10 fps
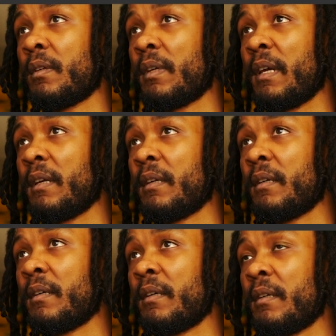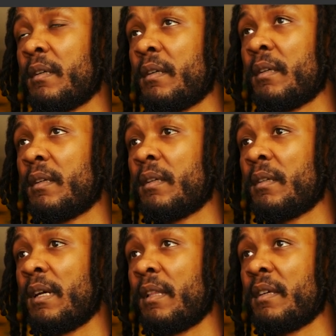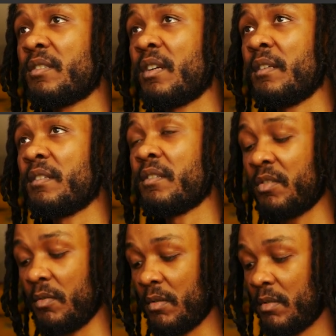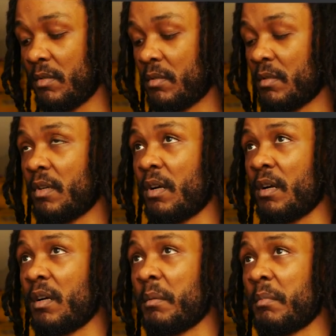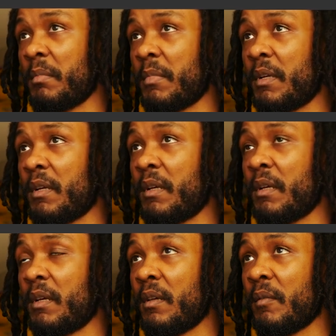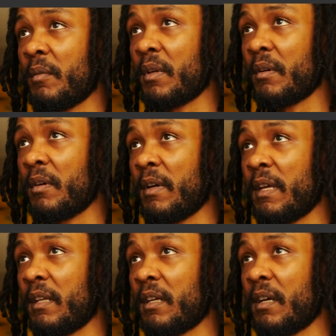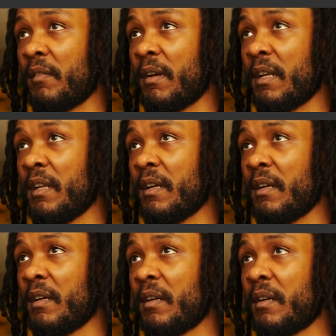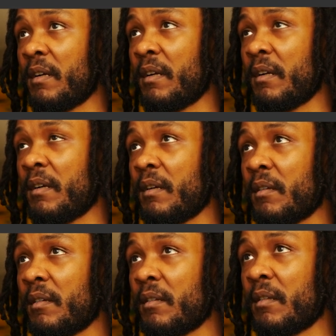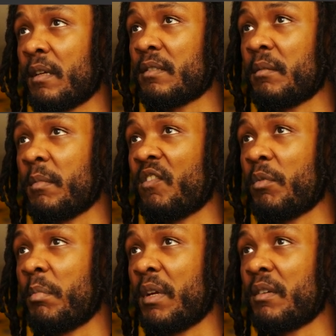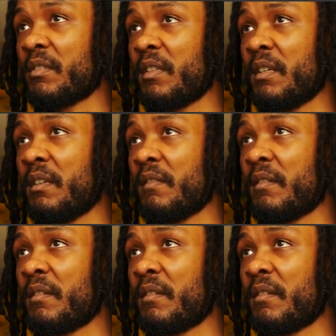Okay, now let's turn this into an arm. We're gonna go ahead and cut right here. Actually, give him a bigger sleeve.